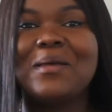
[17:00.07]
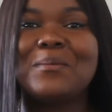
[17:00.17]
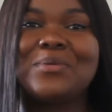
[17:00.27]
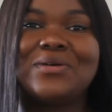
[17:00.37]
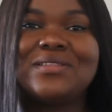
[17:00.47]

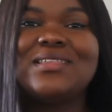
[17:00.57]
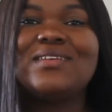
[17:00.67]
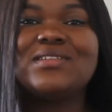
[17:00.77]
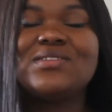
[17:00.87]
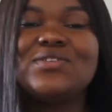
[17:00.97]
But
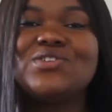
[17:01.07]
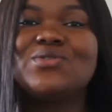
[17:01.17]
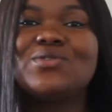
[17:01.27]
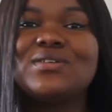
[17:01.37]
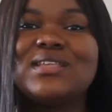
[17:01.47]
if this video
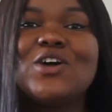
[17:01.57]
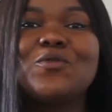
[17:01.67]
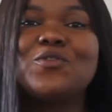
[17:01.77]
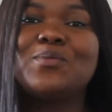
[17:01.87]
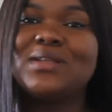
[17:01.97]
was
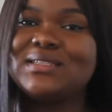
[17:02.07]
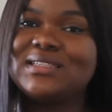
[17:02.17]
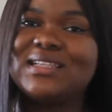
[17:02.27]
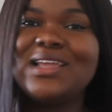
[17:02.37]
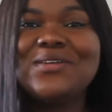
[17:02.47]
helpful, please
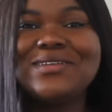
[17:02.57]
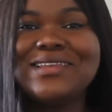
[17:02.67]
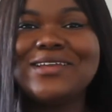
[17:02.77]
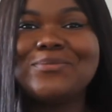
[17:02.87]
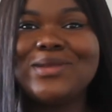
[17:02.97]
click on the
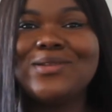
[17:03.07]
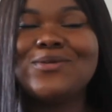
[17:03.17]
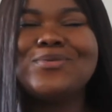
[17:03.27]
link below.